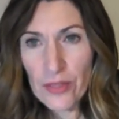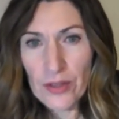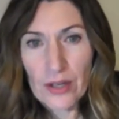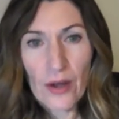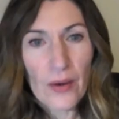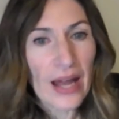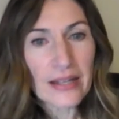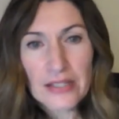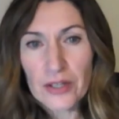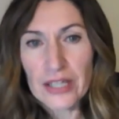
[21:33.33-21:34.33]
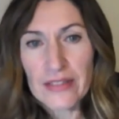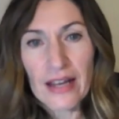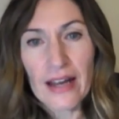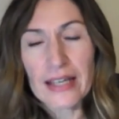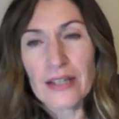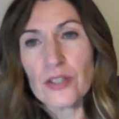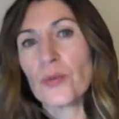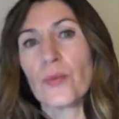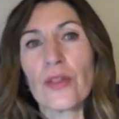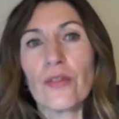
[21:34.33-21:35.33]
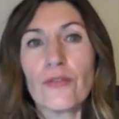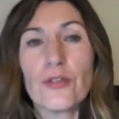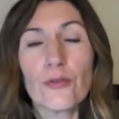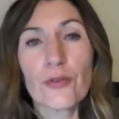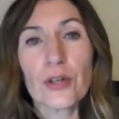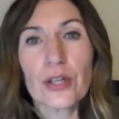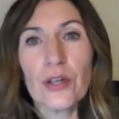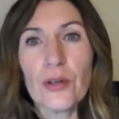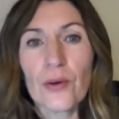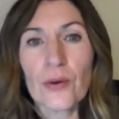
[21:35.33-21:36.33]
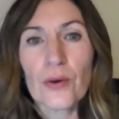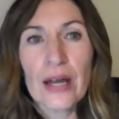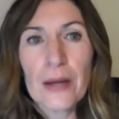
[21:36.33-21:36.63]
hey, is there anything I can do for you?